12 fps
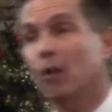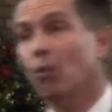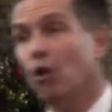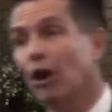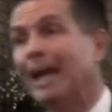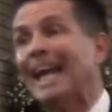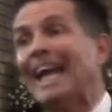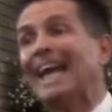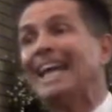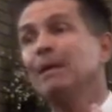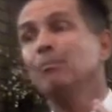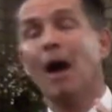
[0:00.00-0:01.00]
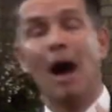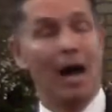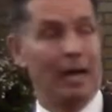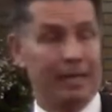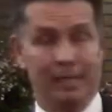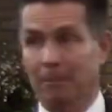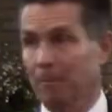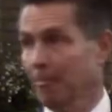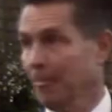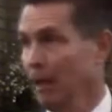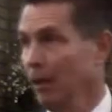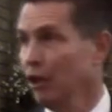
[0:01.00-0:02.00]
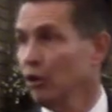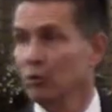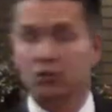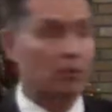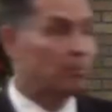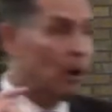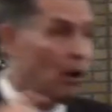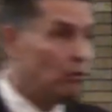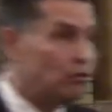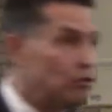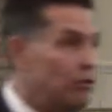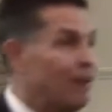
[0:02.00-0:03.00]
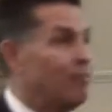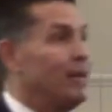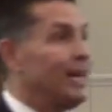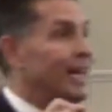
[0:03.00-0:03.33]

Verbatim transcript: were anybody who was supposed to have been